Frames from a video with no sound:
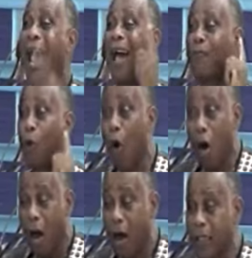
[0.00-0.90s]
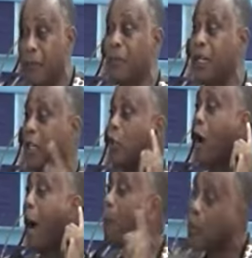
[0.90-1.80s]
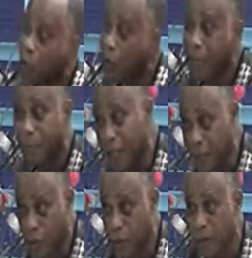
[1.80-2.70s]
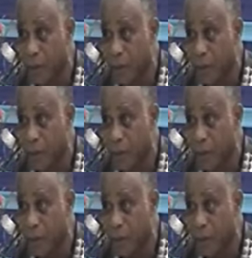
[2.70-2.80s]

have called him into apostolic ministry.